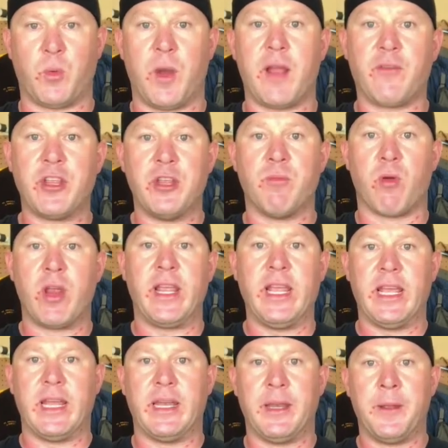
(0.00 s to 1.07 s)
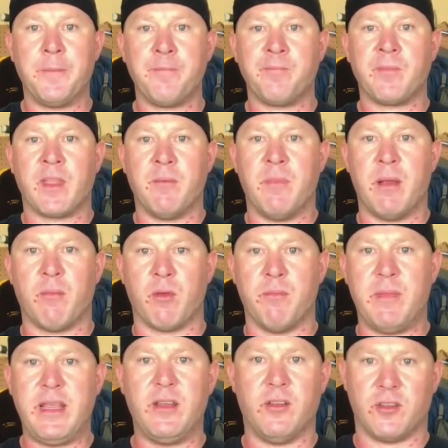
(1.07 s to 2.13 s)
Whatever you bring in, remember,
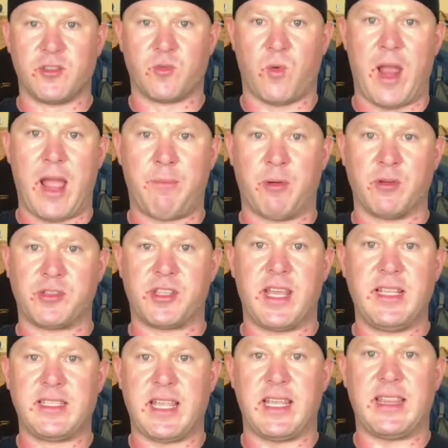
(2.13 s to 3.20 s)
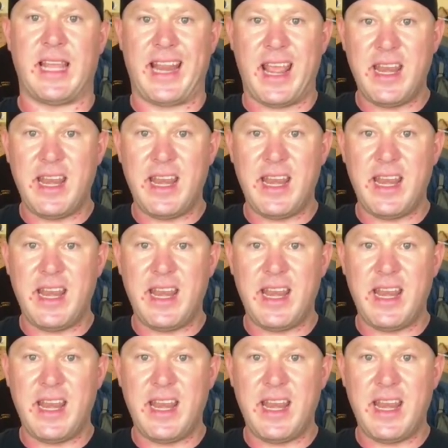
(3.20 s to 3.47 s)
meals, wrappers, things like that,